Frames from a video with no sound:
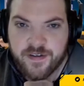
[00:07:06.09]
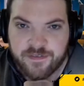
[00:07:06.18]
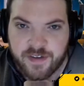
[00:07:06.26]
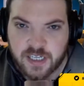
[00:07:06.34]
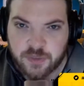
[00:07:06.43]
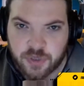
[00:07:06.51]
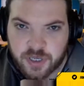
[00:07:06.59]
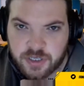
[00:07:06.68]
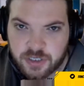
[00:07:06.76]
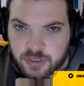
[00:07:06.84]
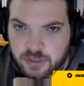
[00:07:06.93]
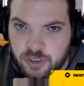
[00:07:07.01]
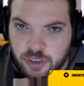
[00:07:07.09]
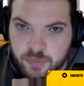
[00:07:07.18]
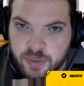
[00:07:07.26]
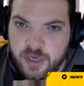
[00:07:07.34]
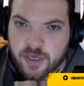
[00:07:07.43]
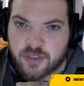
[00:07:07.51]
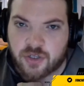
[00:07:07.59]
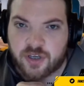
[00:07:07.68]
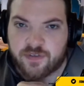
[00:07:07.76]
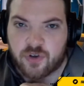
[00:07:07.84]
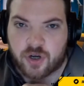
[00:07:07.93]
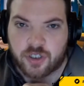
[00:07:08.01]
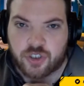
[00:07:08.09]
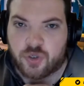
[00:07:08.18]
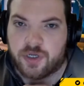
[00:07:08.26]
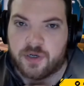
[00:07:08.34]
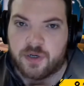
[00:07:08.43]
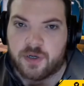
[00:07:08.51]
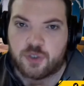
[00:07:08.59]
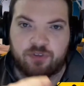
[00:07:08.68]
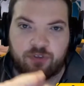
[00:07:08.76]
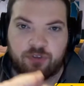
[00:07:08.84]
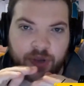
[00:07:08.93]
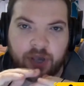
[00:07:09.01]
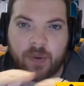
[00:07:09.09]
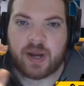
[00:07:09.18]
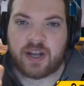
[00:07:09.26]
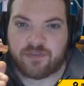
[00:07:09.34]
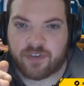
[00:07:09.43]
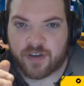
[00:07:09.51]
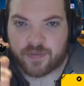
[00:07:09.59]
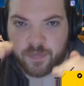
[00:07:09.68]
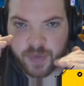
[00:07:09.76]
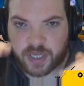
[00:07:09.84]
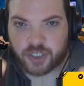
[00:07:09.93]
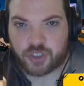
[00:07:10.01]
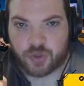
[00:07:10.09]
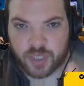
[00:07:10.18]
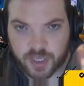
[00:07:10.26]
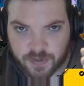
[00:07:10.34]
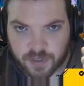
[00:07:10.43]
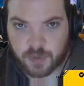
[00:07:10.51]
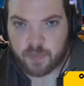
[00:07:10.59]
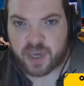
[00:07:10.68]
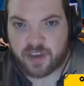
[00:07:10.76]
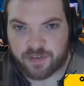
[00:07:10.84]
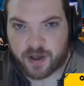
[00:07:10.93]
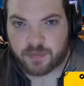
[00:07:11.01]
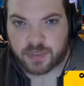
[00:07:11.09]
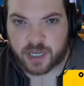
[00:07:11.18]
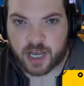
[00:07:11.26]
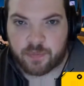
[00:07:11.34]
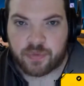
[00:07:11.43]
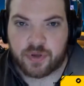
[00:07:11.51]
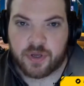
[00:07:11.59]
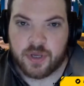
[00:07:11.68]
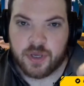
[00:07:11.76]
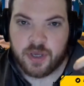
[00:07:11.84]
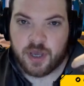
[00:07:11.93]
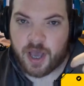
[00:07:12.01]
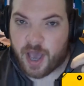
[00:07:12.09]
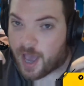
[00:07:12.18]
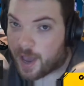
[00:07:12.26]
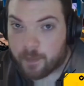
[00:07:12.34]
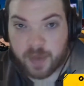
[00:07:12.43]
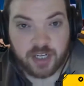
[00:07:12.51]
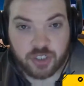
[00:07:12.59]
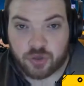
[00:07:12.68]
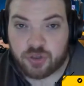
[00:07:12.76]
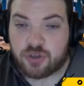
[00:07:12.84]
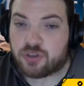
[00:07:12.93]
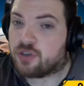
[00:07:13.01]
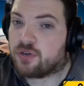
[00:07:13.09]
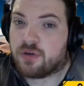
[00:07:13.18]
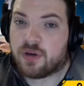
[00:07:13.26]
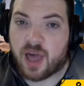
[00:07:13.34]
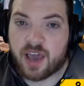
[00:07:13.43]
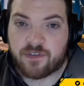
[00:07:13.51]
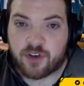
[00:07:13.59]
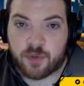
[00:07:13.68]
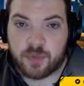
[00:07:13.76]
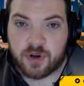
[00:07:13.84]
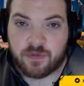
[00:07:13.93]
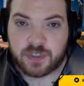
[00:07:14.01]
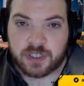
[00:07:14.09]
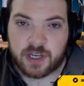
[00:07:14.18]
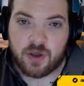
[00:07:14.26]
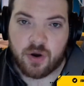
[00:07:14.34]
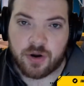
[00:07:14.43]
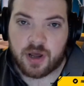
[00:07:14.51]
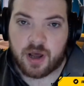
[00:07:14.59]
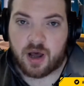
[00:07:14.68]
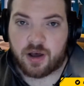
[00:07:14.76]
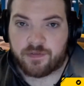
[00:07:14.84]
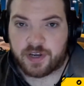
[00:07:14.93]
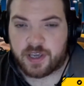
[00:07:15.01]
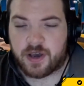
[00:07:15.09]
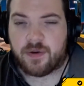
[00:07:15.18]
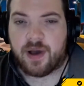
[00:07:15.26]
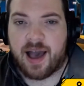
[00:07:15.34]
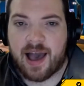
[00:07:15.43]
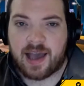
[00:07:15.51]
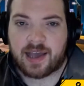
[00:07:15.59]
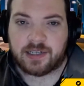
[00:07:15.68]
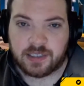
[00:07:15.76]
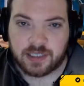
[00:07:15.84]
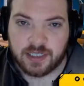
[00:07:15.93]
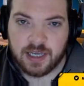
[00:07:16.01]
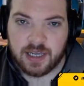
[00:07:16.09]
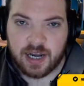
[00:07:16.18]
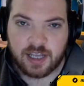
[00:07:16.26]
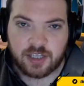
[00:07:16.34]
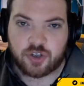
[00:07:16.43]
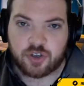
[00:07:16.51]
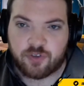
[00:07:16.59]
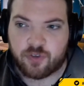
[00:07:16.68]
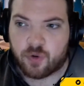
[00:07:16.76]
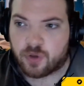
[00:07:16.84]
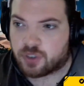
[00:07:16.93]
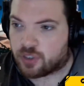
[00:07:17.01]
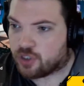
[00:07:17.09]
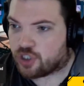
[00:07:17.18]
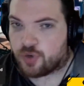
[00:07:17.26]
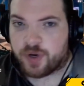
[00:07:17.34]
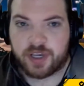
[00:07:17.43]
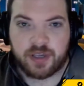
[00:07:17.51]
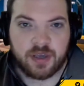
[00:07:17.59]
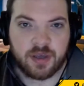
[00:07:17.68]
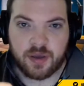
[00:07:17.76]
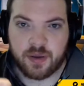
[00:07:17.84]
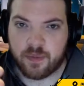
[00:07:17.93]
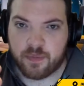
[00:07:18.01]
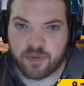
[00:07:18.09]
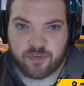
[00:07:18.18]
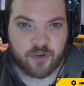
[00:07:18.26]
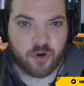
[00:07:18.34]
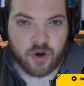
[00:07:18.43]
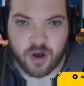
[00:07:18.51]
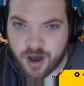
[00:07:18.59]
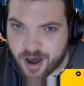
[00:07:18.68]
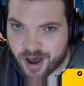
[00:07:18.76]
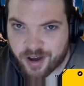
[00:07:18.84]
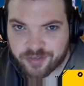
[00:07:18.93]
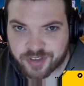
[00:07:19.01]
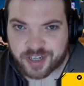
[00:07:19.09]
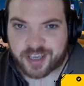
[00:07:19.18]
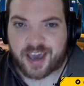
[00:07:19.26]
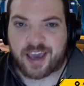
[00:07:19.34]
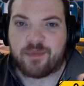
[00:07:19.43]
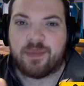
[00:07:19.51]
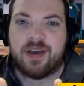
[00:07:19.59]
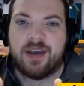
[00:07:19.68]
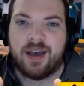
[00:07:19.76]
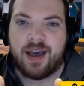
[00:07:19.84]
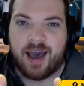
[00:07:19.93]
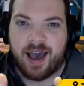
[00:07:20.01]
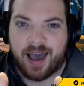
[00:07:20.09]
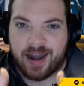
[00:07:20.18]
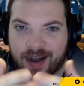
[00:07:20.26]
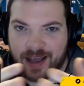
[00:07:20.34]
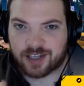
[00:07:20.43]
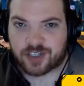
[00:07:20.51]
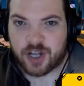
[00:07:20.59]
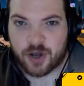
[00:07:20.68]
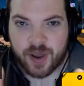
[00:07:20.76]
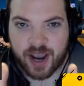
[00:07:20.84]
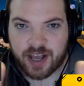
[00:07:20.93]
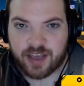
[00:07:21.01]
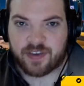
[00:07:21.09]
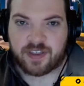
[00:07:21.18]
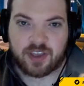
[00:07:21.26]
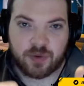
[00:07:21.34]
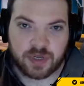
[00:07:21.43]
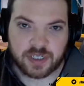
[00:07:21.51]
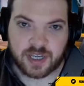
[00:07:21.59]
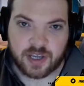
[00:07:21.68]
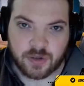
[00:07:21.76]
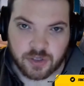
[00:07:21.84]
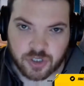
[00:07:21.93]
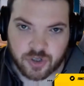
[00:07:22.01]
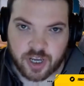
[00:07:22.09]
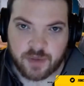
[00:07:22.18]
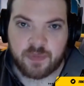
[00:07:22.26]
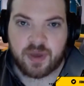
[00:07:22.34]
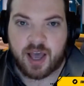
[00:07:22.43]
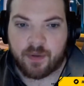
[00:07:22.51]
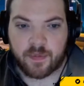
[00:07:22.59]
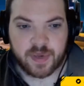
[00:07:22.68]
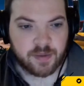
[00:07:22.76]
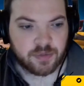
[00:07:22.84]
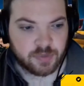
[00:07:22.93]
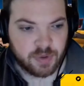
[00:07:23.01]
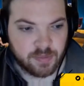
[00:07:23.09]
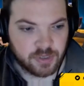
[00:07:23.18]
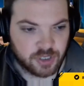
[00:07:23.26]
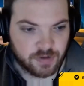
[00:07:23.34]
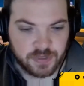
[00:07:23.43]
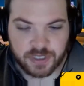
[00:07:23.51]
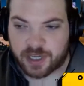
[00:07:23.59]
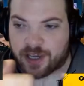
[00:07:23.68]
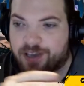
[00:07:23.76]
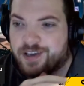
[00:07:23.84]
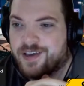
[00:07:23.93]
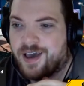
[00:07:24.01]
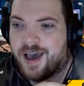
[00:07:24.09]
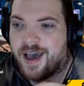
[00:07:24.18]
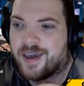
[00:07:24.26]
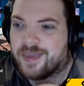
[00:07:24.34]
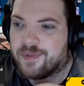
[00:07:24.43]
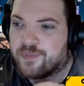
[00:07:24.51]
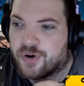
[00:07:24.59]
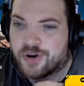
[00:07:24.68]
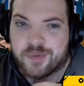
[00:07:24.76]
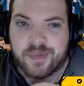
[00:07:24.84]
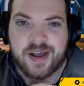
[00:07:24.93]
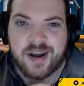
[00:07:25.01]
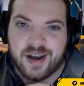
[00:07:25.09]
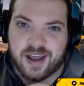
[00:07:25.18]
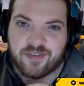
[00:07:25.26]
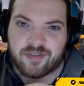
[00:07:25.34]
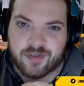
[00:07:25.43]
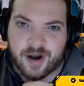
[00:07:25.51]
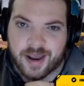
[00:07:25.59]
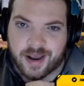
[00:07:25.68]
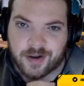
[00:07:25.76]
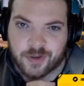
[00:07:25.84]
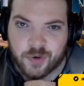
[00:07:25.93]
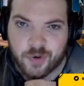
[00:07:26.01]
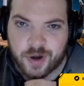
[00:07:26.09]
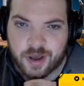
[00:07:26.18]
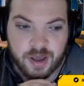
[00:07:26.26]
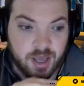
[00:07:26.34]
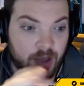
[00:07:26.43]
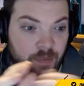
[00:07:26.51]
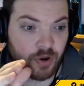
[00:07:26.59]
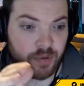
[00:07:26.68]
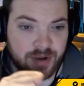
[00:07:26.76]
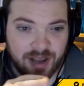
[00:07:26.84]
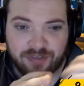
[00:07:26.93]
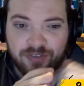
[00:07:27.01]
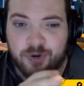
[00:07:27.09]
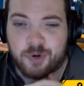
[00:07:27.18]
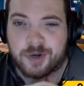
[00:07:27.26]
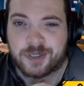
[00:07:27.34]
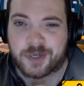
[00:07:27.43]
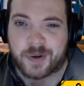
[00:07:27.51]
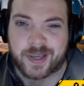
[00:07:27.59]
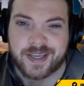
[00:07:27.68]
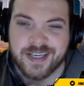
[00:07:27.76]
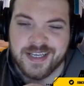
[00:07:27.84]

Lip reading: Facebook and YouTube, so if you are joining us before we go any further, make sure you give us a big thumbs up. Make sure you do live comment obviously on our video and let us know your thoughts during, before, after the game, and let us know anything that you want to say on stream, and we'll be able to publish it obviously in the bottom left right hand corner, bottom left corner, sorry.